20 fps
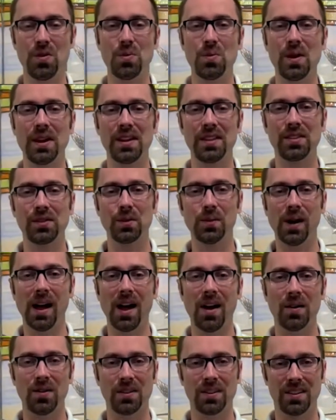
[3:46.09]
way
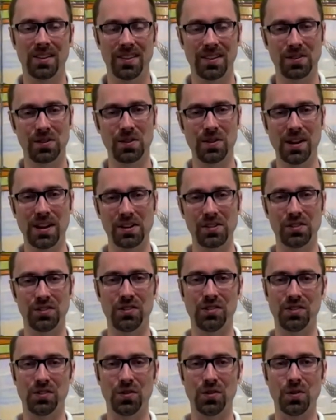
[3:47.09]
throughout the creation
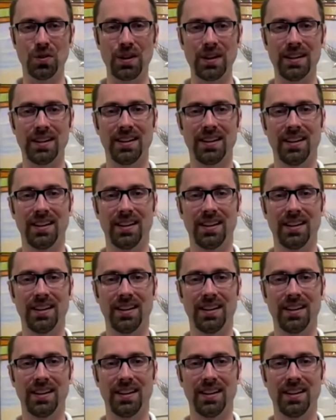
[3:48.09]
story.